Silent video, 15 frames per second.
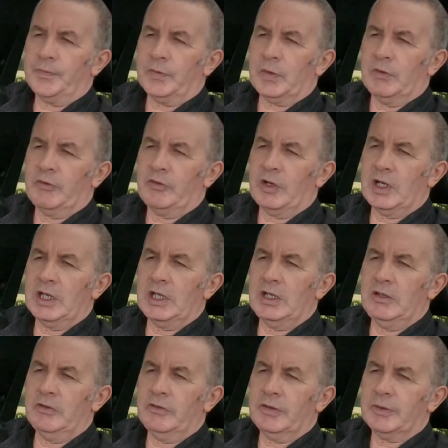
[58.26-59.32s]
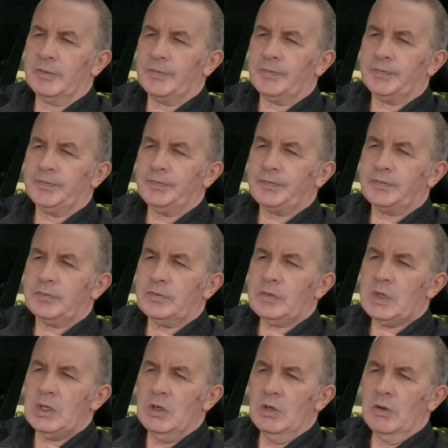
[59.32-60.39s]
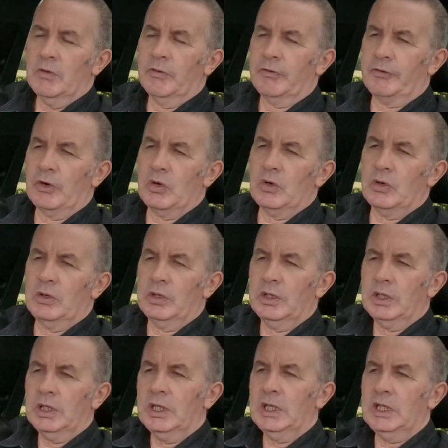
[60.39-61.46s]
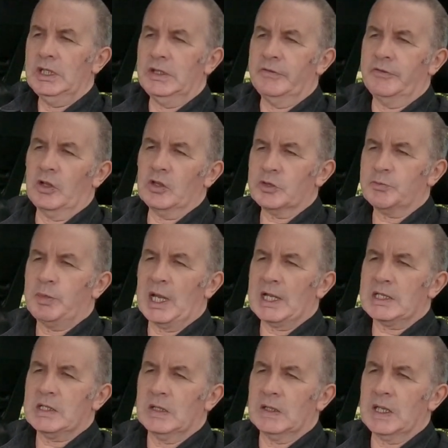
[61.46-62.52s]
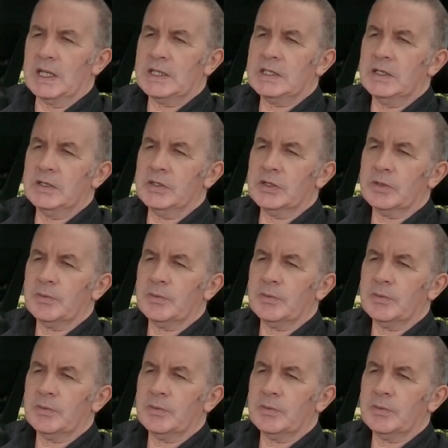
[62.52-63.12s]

5, 4, it defaults back to letters,